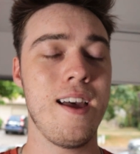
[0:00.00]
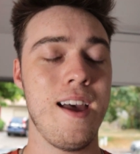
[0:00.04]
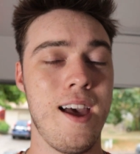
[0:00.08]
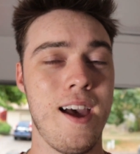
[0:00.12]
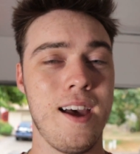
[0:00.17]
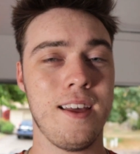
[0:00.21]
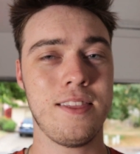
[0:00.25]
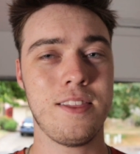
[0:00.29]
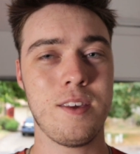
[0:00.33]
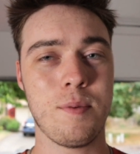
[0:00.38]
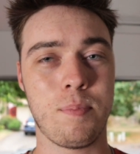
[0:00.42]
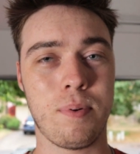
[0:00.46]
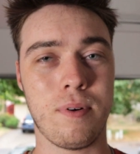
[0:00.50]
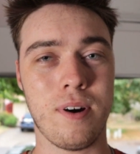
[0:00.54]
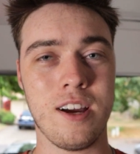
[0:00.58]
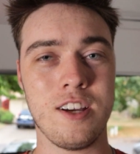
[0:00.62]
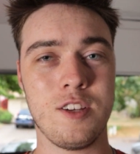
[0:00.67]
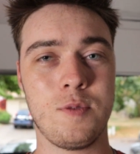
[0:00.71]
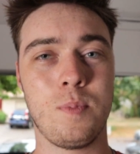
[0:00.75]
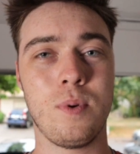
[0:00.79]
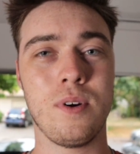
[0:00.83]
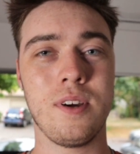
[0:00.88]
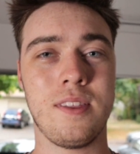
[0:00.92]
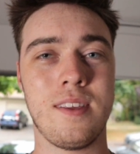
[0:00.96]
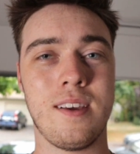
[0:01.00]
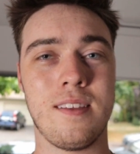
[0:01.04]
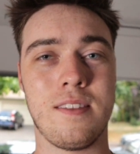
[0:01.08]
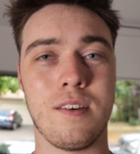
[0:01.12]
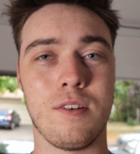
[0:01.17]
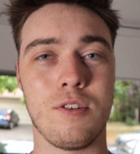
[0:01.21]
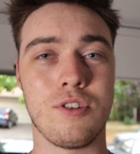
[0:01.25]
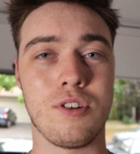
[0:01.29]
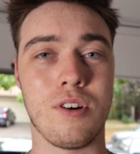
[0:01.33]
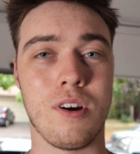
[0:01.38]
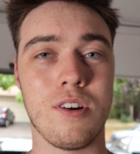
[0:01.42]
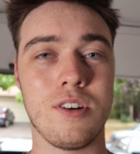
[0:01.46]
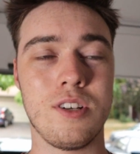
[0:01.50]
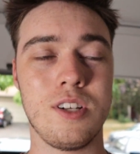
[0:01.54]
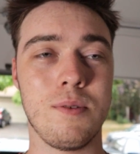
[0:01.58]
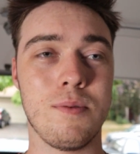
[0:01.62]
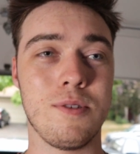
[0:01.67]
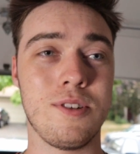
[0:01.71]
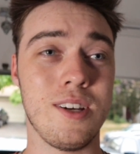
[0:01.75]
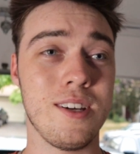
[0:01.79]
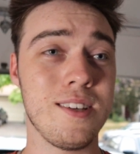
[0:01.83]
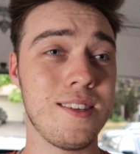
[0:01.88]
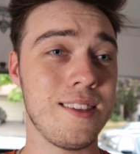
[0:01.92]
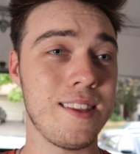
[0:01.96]
at the price point that they're charging,
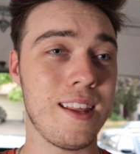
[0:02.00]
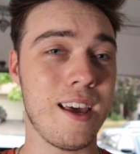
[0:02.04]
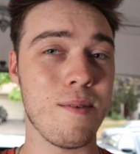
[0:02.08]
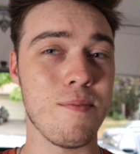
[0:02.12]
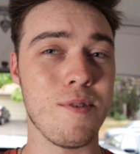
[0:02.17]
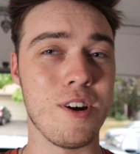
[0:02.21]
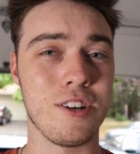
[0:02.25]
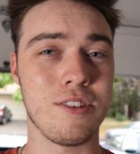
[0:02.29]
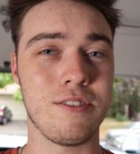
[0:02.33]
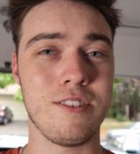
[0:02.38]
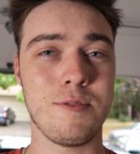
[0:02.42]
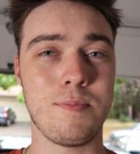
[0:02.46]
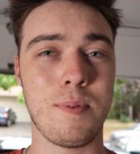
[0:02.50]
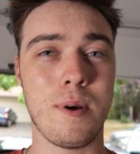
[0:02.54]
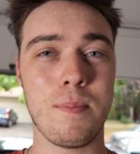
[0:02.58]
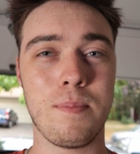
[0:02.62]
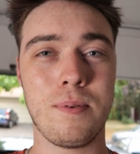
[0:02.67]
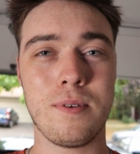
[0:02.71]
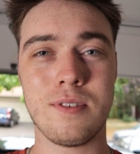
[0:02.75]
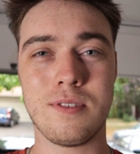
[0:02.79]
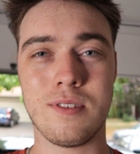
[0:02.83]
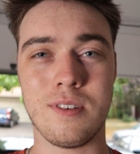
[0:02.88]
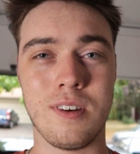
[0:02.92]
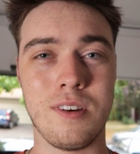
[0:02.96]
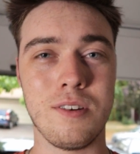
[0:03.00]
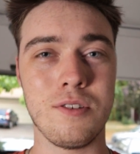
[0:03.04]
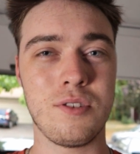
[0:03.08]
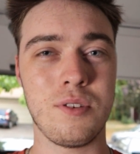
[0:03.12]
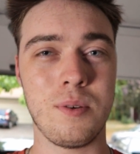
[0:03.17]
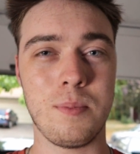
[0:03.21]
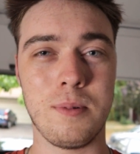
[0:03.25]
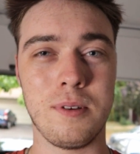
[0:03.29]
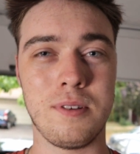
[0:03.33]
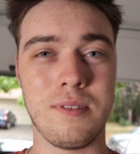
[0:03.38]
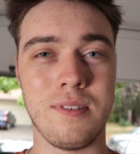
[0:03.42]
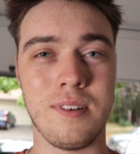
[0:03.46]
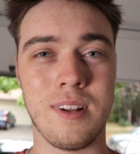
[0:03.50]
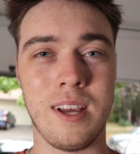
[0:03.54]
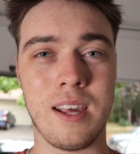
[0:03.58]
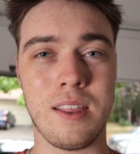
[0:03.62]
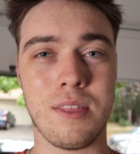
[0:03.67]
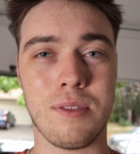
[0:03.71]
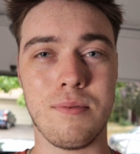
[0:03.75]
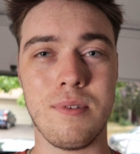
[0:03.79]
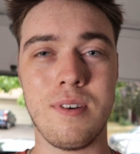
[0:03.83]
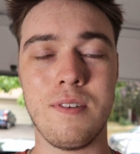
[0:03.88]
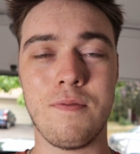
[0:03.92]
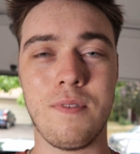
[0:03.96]
which isn't that much, these bumpers are usually between like
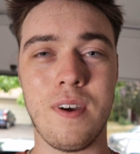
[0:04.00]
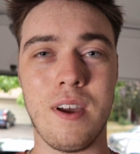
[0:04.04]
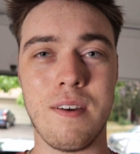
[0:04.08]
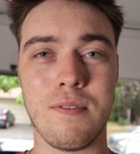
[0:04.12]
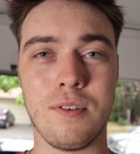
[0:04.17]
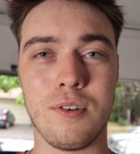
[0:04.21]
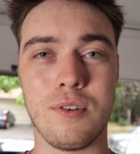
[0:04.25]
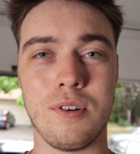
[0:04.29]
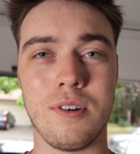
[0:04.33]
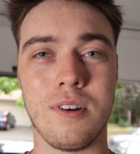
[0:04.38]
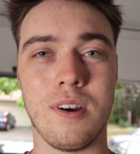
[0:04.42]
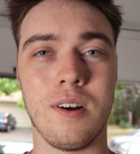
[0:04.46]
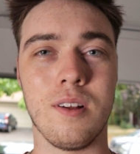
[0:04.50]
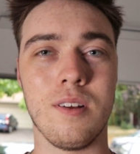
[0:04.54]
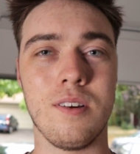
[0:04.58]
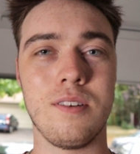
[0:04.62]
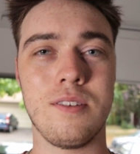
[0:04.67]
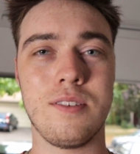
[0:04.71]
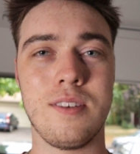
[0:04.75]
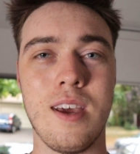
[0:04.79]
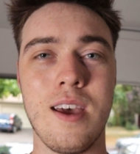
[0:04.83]
$300 and $500.